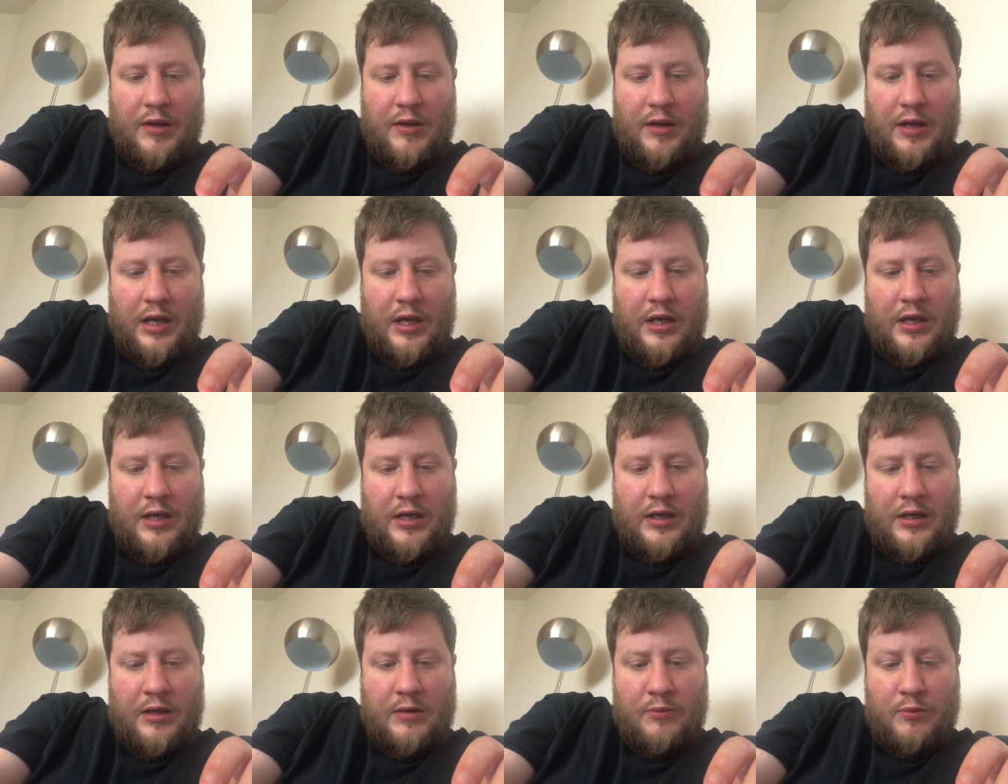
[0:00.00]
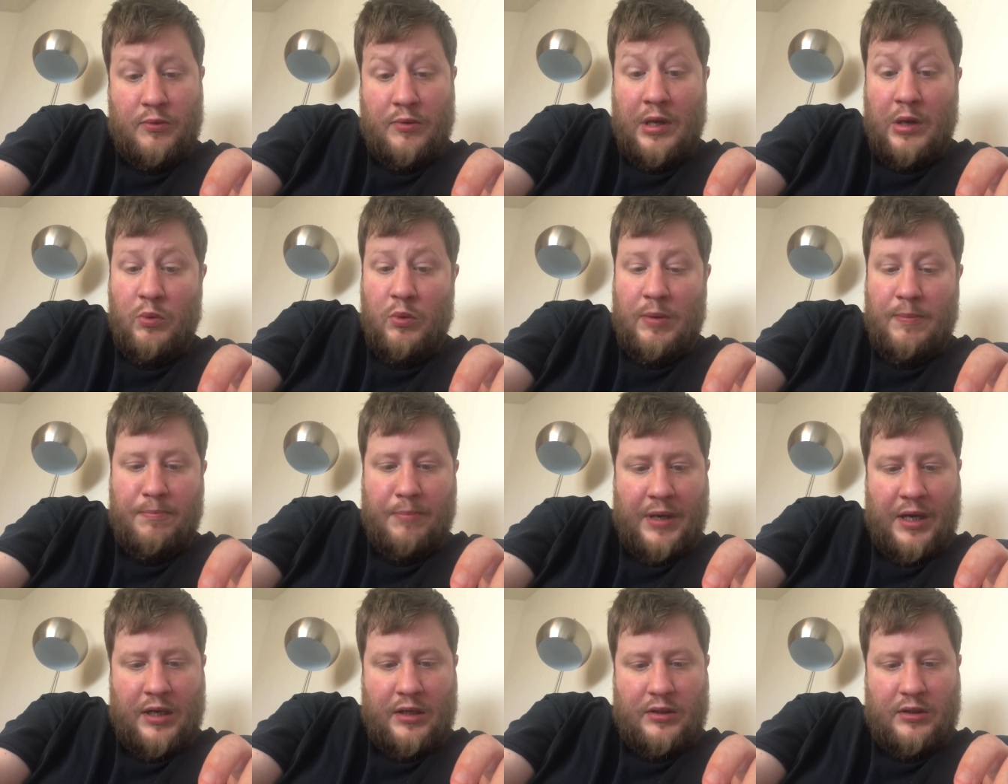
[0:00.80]
Uh, then went
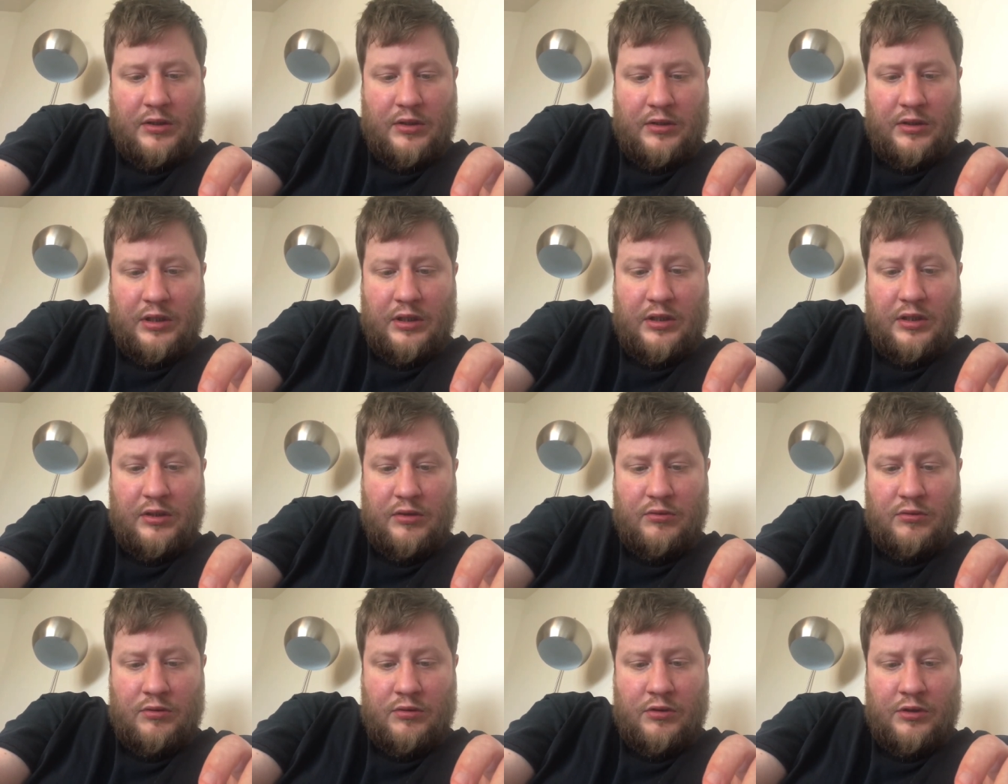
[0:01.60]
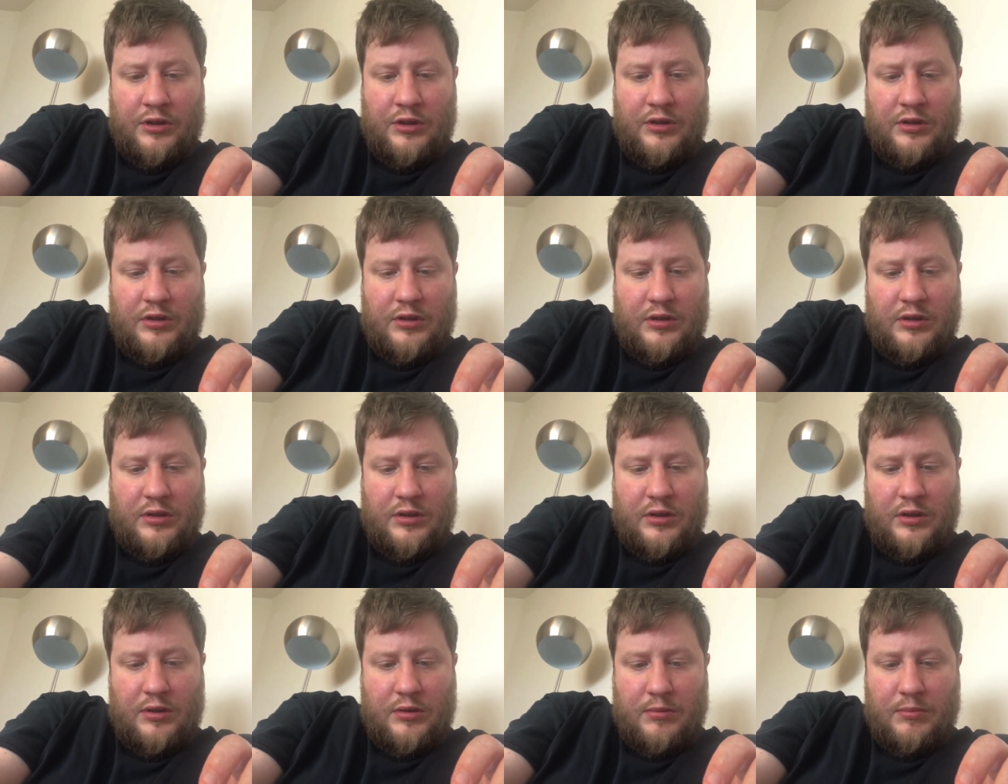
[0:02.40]
back to Leyton Orient,
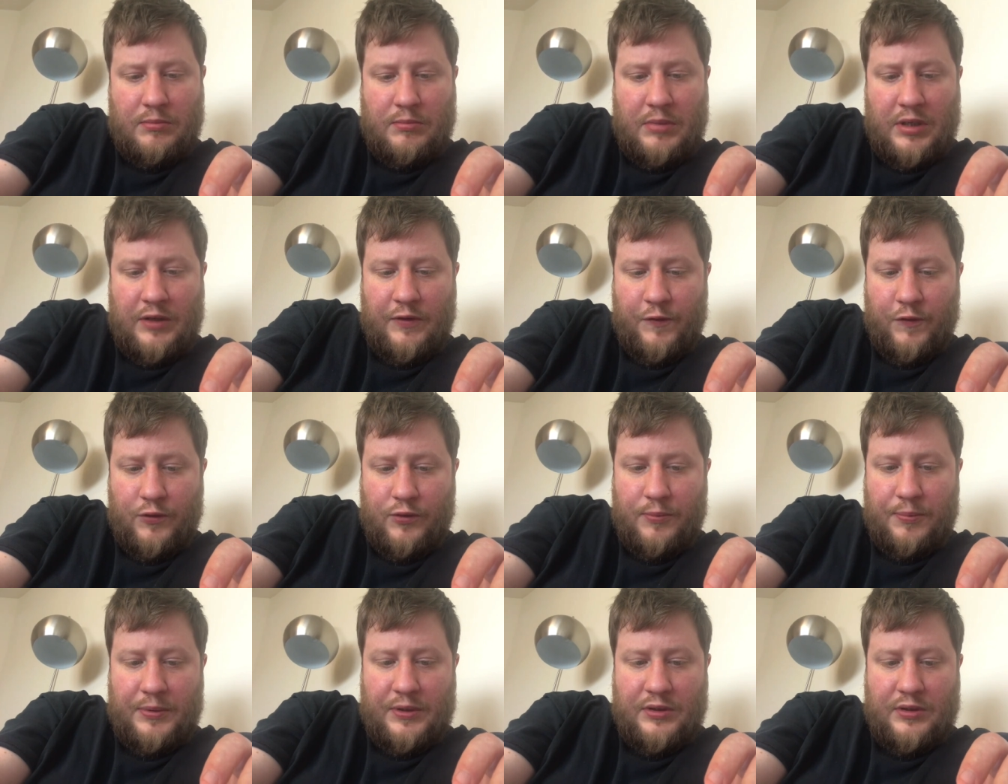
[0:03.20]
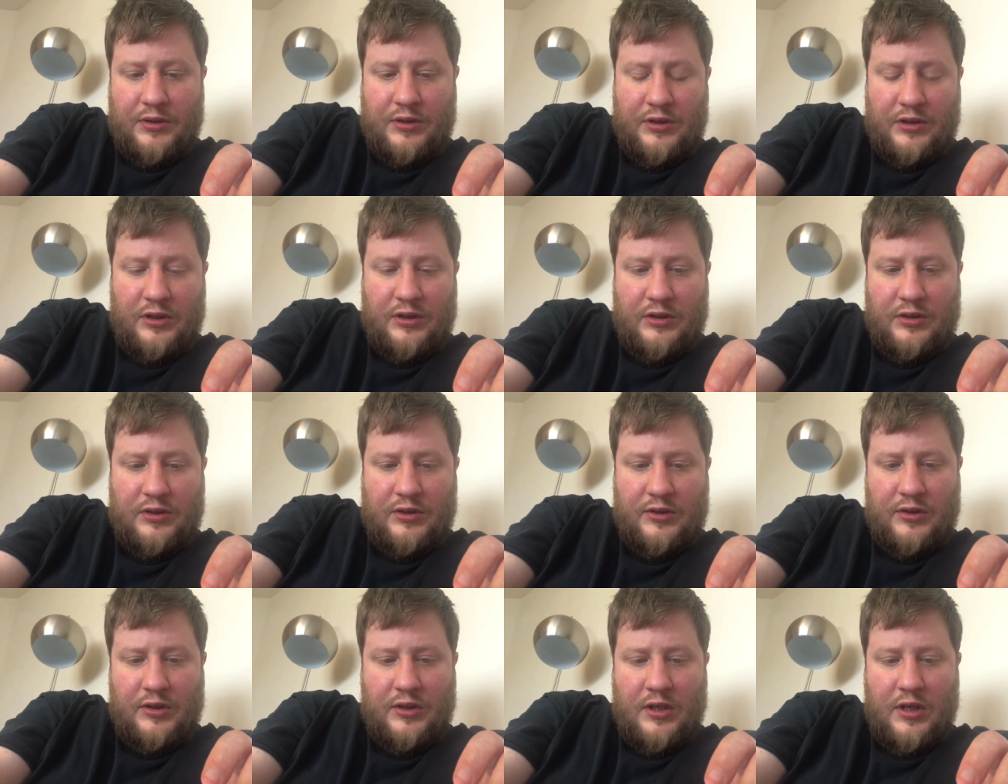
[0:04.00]
made four appearances,